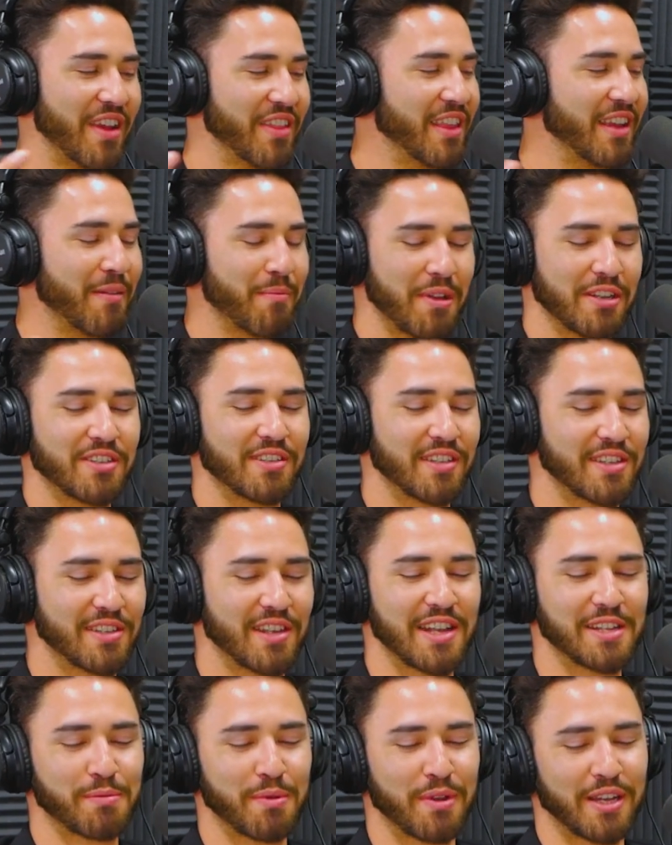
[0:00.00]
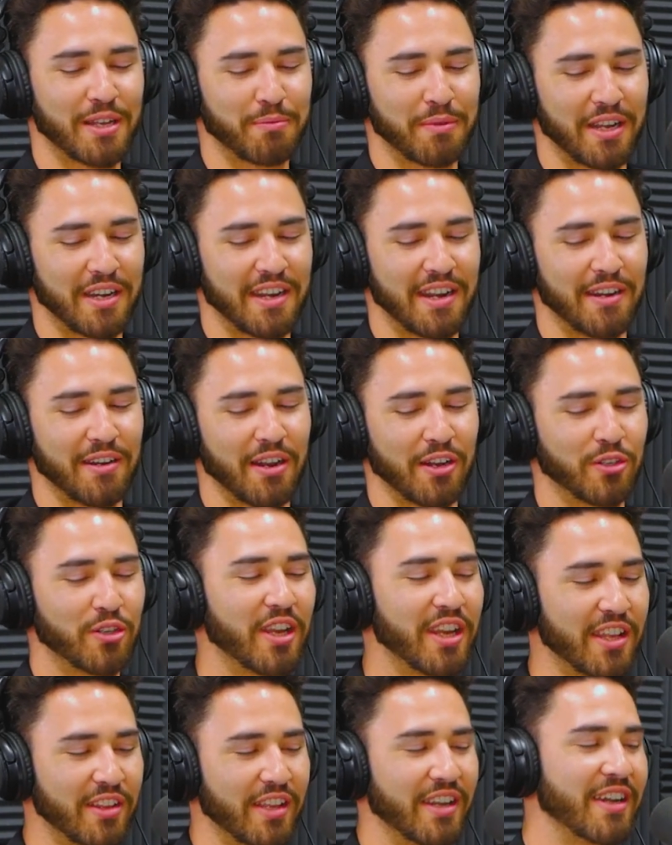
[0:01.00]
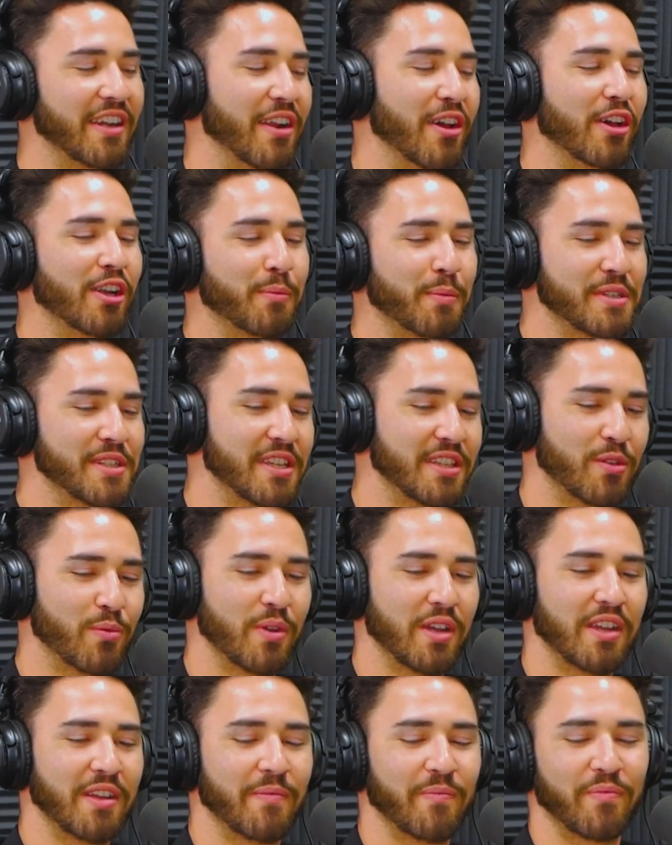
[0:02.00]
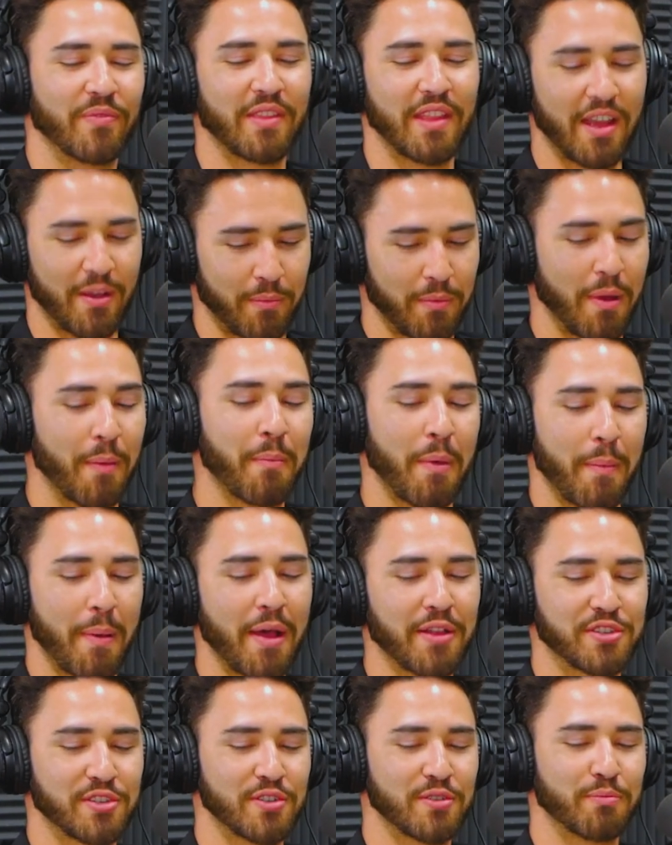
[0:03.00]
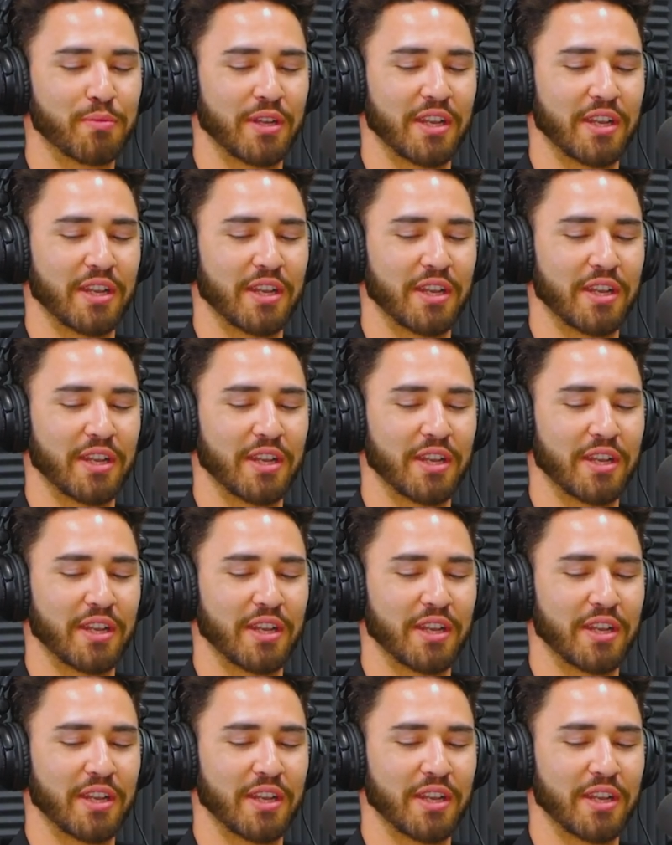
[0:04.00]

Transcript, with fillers: I think I mentioned this last pod, but I didn't articulate it 100 percent the way I'm, I'm about to.